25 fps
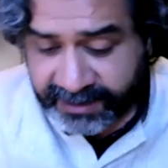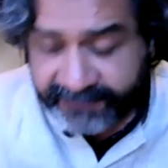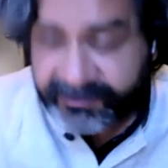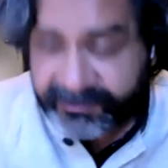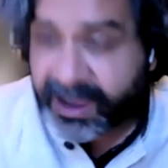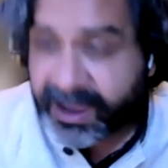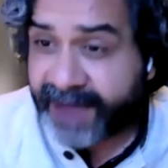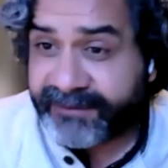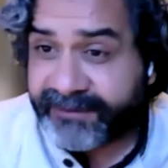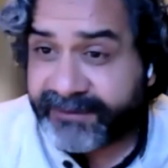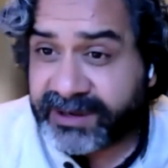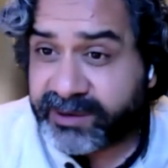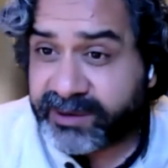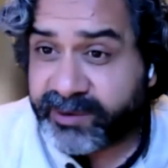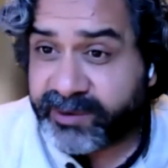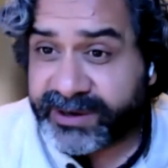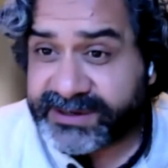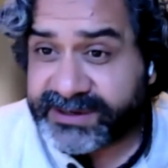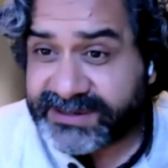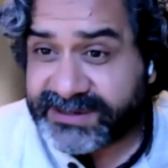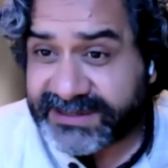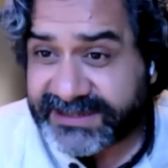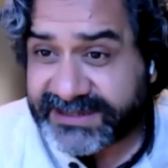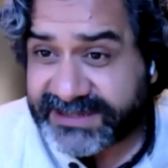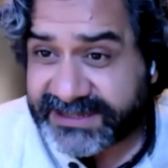you have any
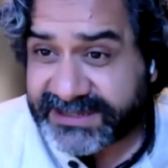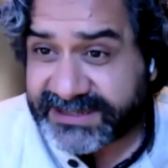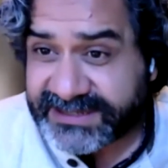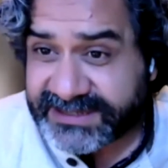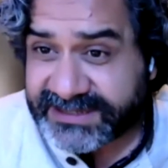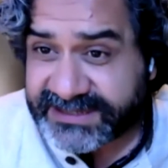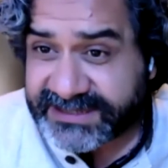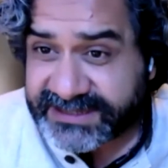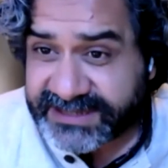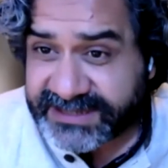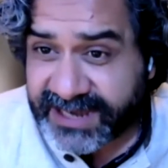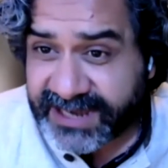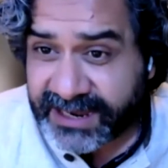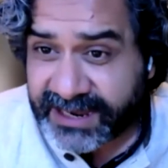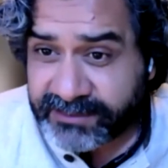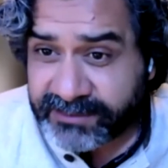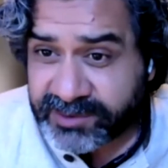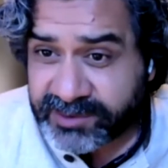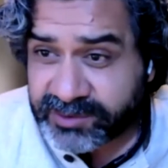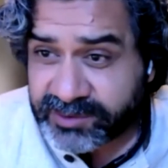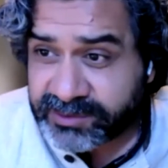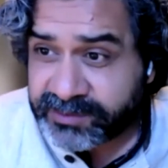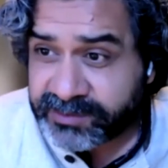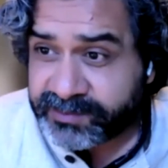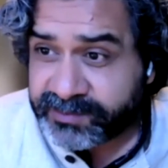questions, this is the time
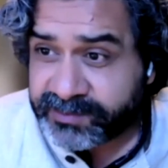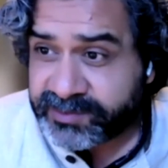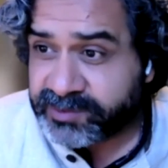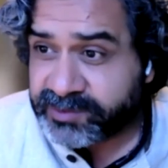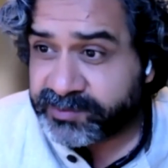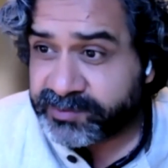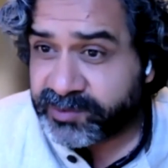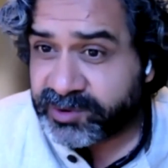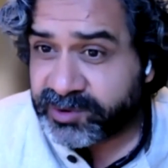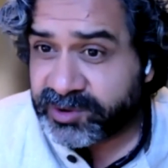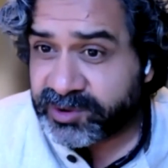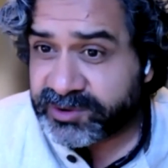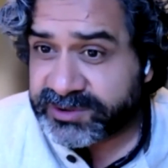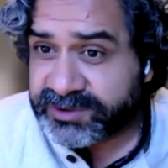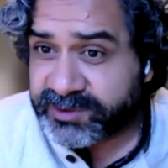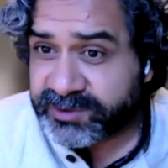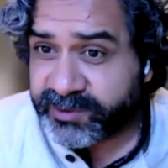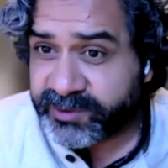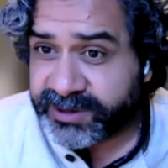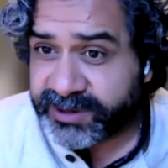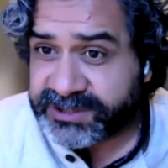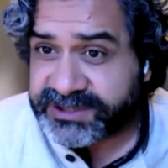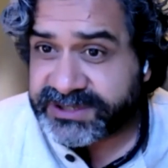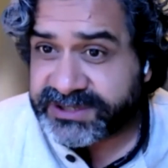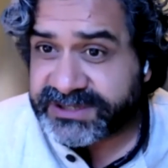to put those
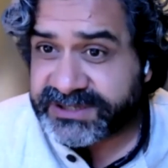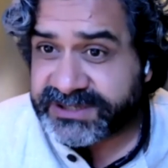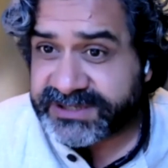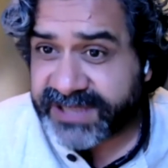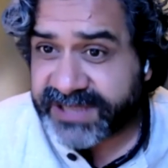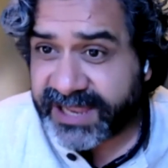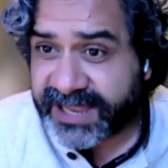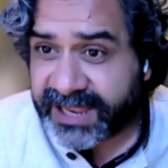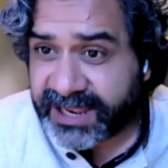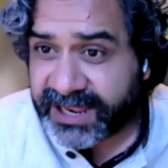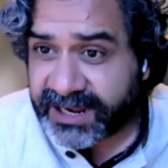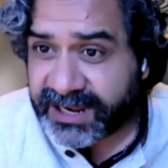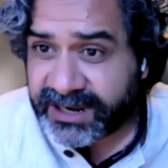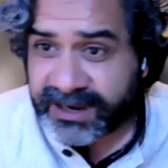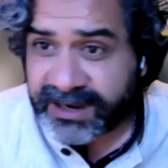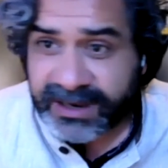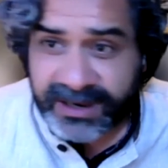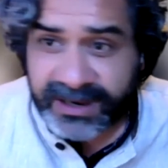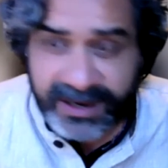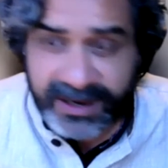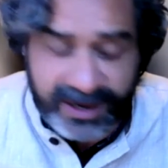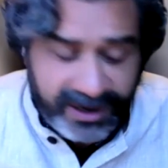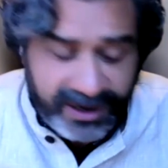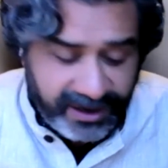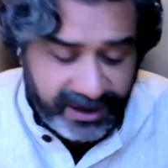questions in.
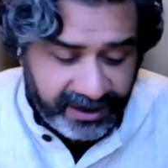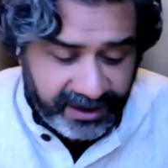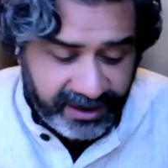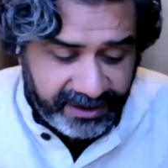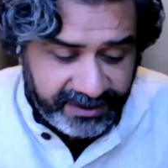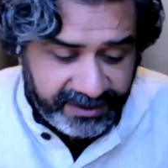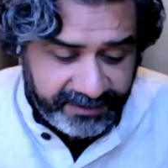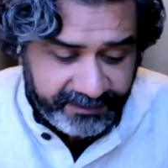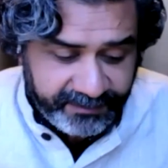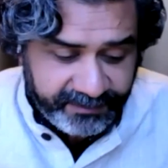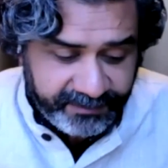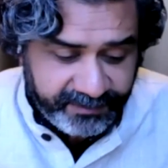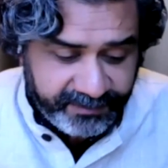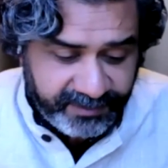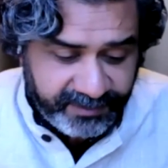I've